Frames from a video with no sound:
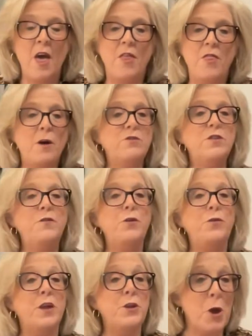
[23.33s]
those of
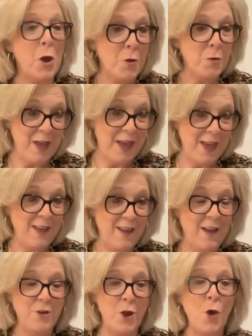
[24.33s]
you that know
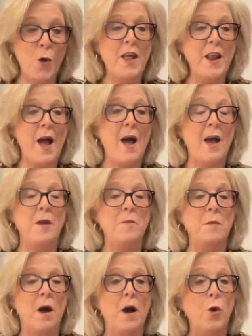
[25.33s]
me know that
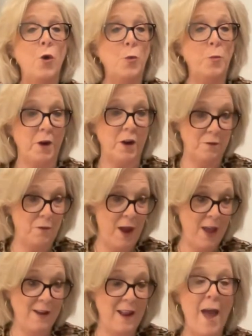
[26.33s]
I'm a hooper,
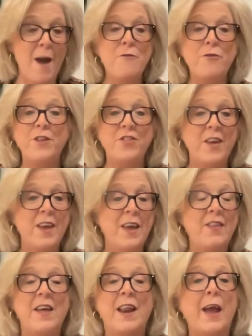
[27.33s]
right?
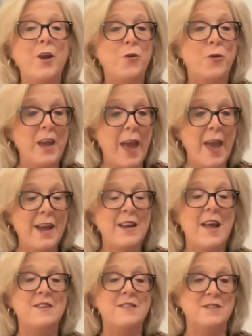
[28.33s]
Everything that I
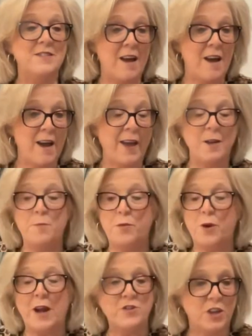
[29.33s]
create and design
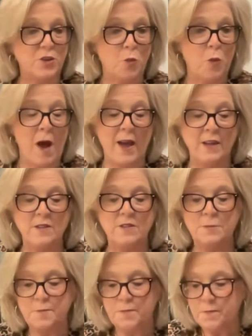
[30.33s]

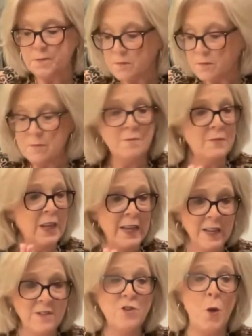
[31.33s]
project-wise,
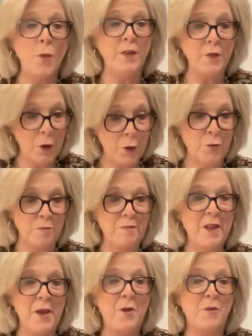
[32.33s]
it's going in the hoop,
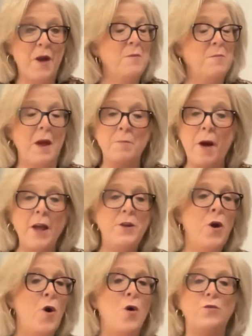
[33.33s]
right? My
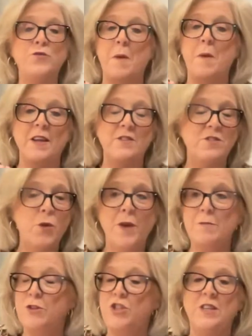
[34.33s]
buttonholes, my
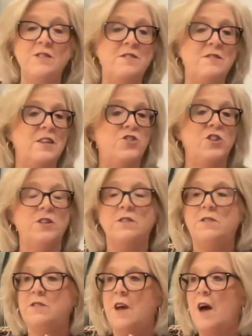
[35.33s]
sewing machine stitches,